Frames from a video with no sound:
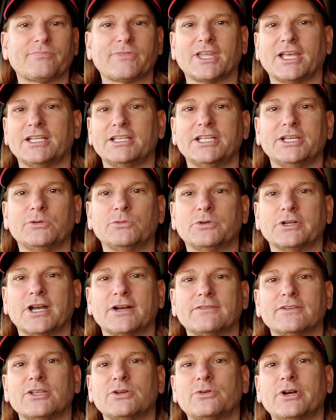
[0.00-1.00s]
and then
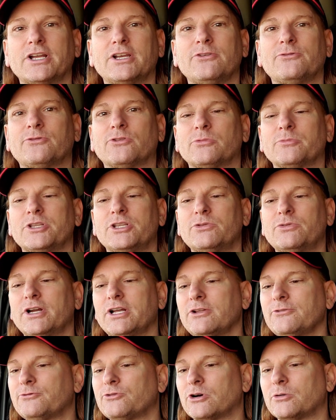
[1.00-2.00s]
whenever they're ready for me,
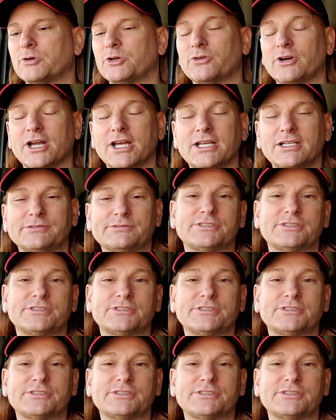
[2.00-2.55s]
right?